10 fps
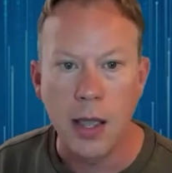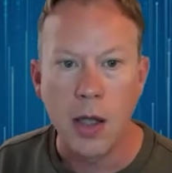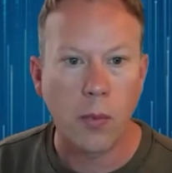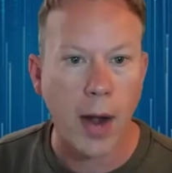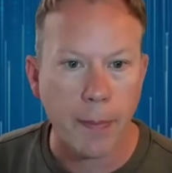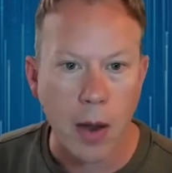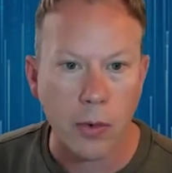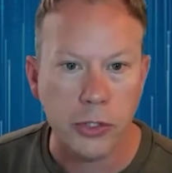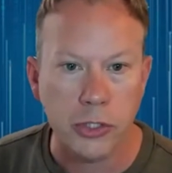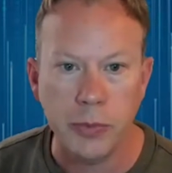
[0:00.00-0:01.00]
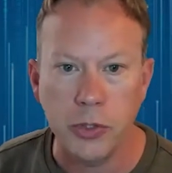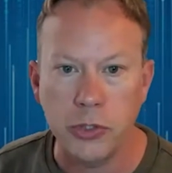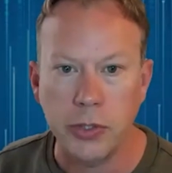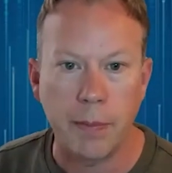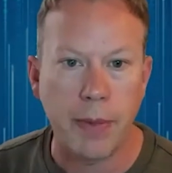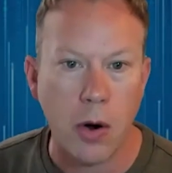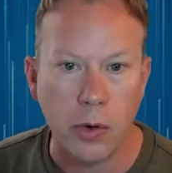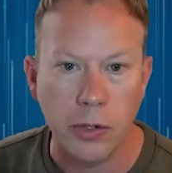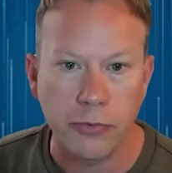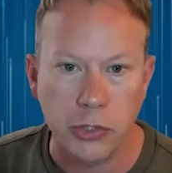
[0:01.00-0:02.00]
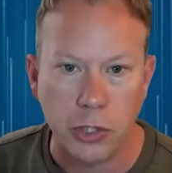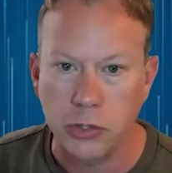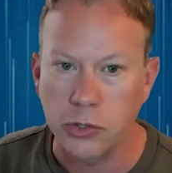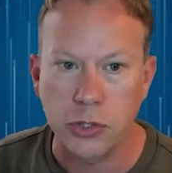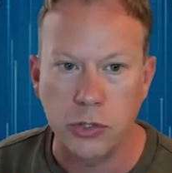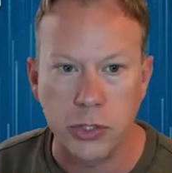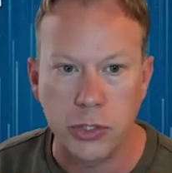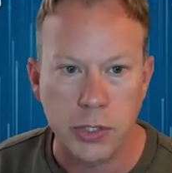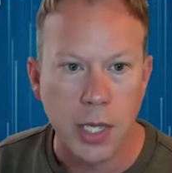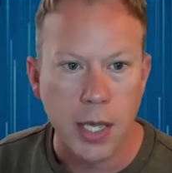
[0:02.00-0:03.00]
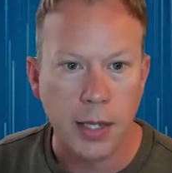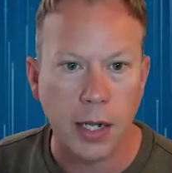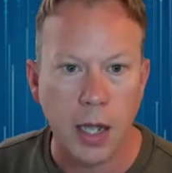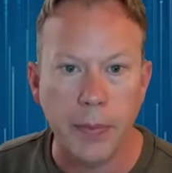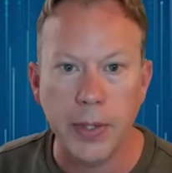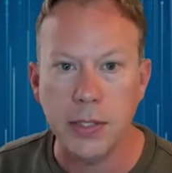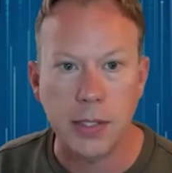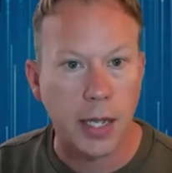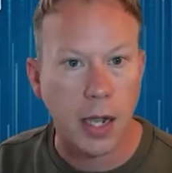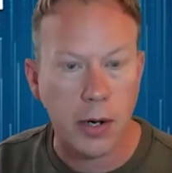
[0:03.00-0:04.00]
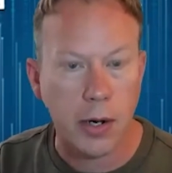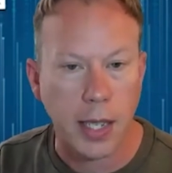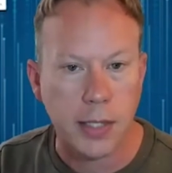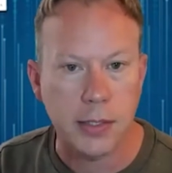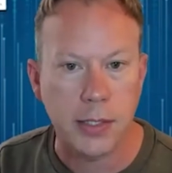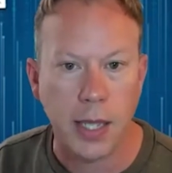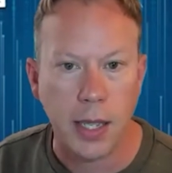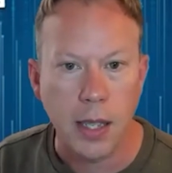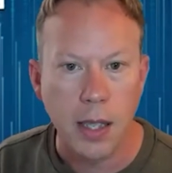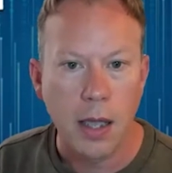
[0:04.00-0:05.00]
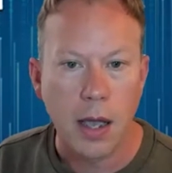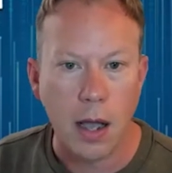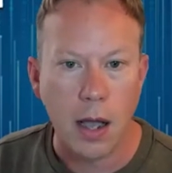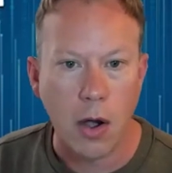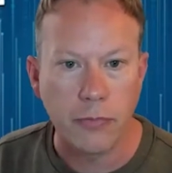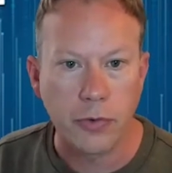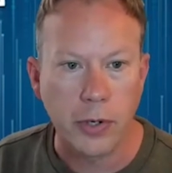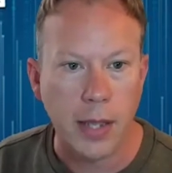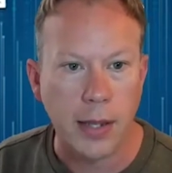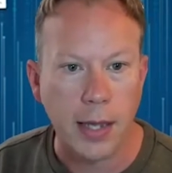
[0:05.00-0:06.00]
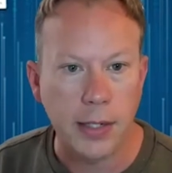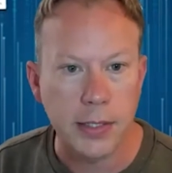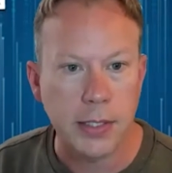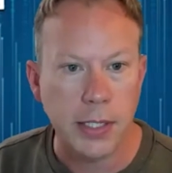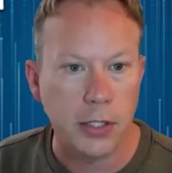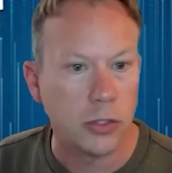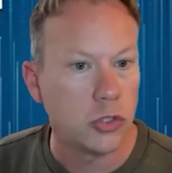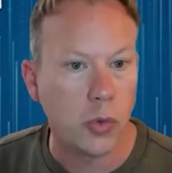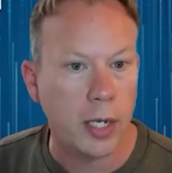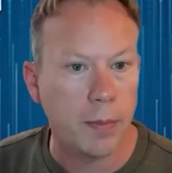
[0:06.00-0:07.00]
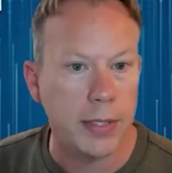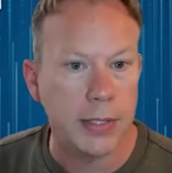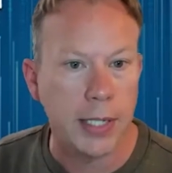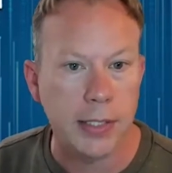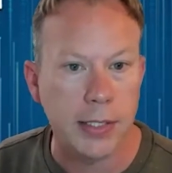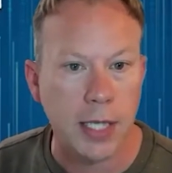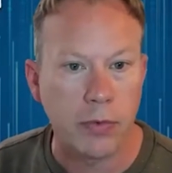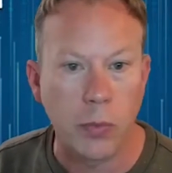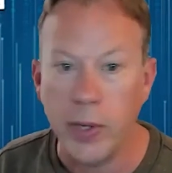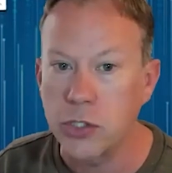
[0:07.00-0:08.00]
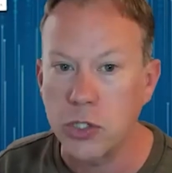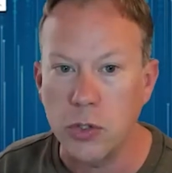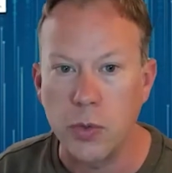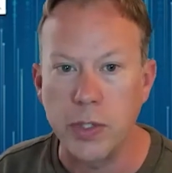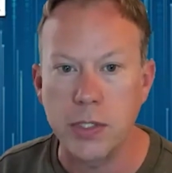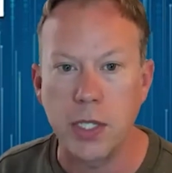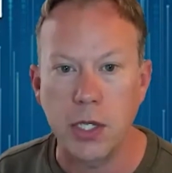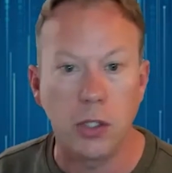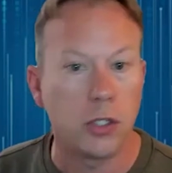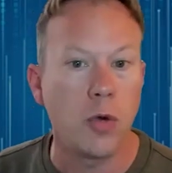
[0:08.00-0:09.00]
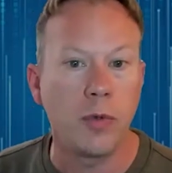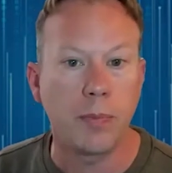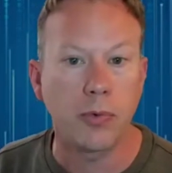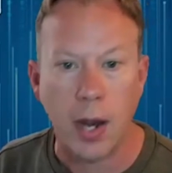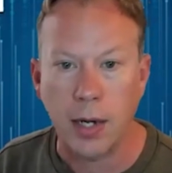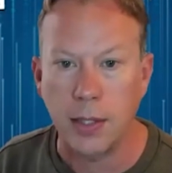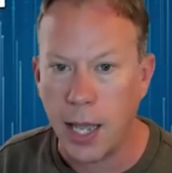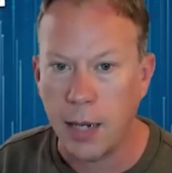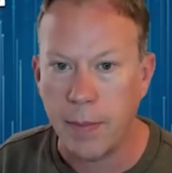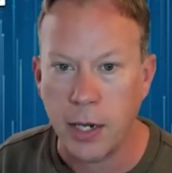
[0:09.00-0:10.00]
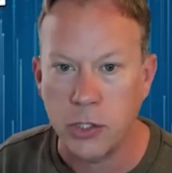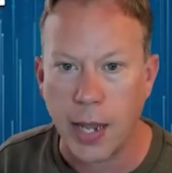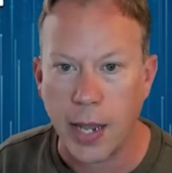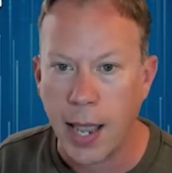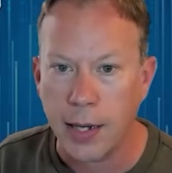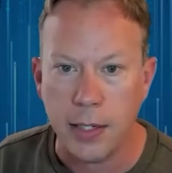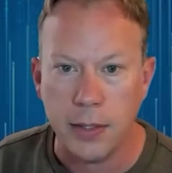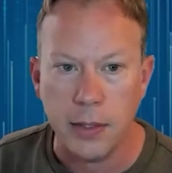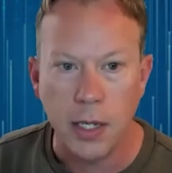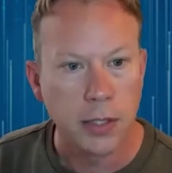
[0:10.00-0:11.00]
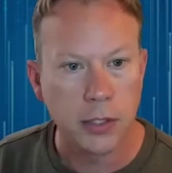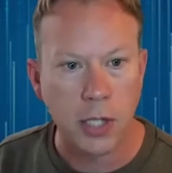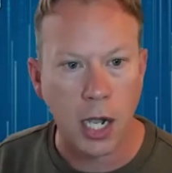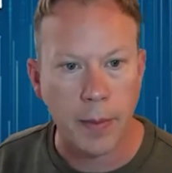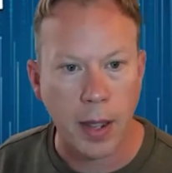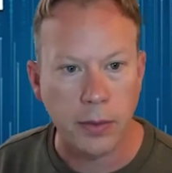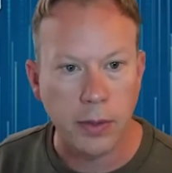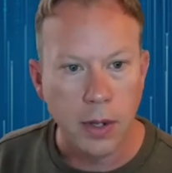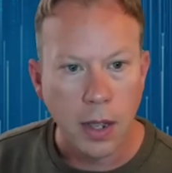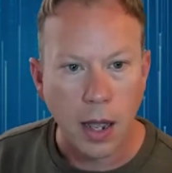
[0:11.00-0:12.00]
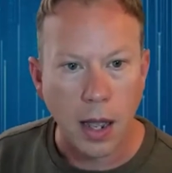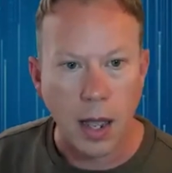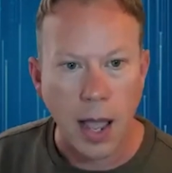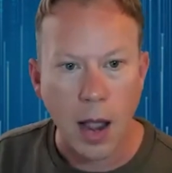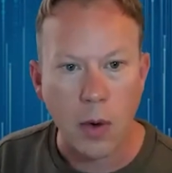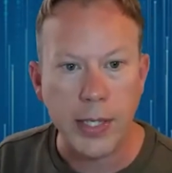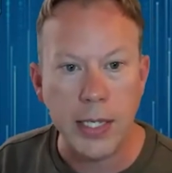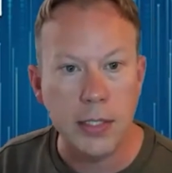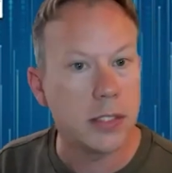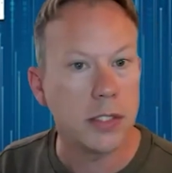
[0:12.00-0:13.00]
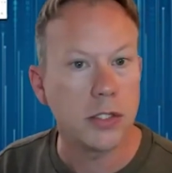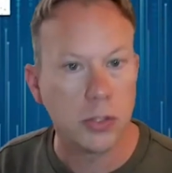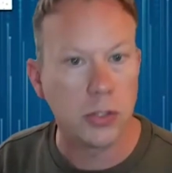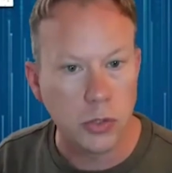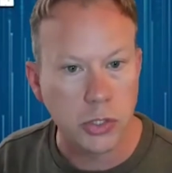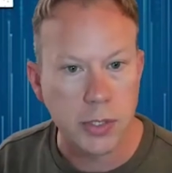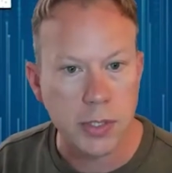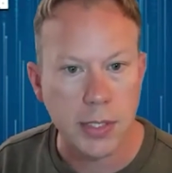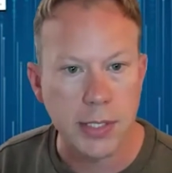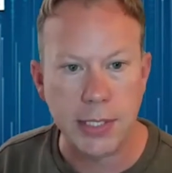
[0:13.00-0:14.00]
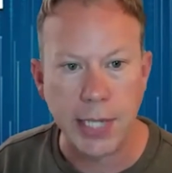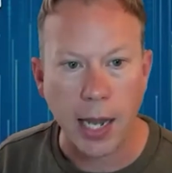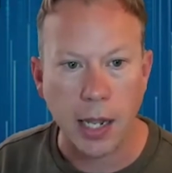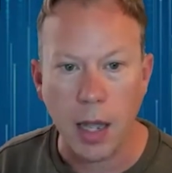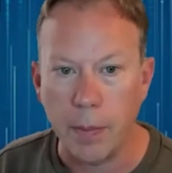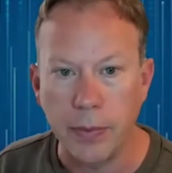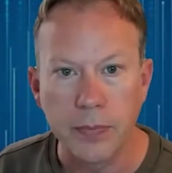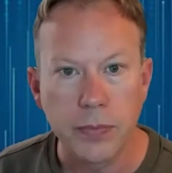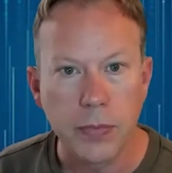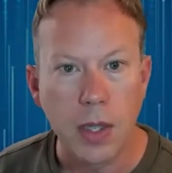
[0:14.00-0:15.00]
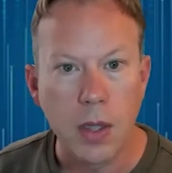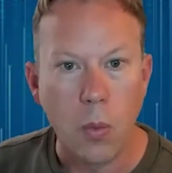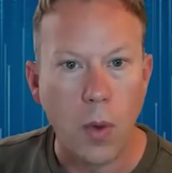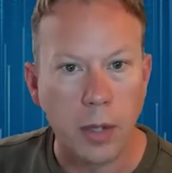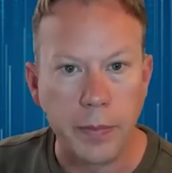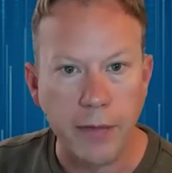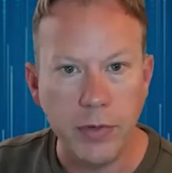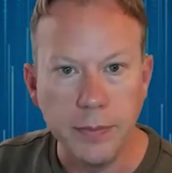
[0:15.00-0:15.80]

rack power distribution, and power infrastructure solutions that companies like our guest today offer, and that is Eaton. Joining me today is David Windsor, who is the Global Product Line Manager at Eaton, to talk about how Eaton's solutions stack up. Welcome, David.